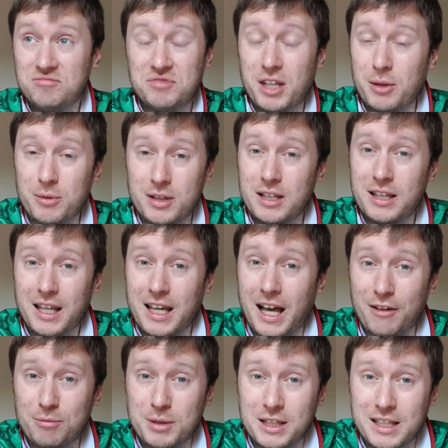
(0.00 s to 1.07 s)
they
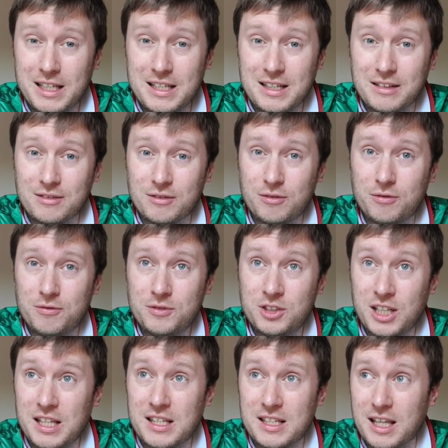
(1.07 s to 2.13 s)
have been leading
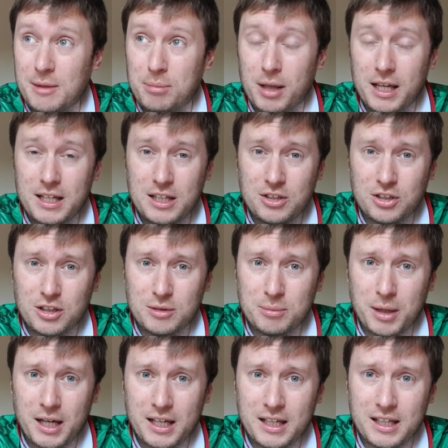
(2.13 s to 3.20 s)
since they played each other
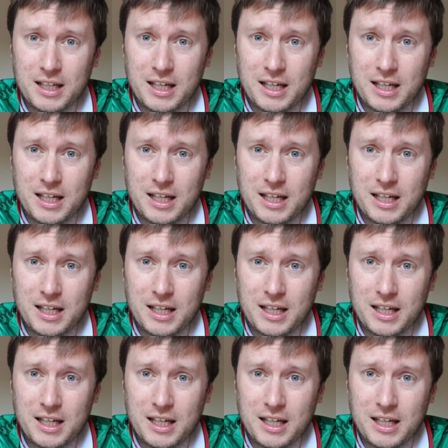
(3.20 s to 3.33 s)
back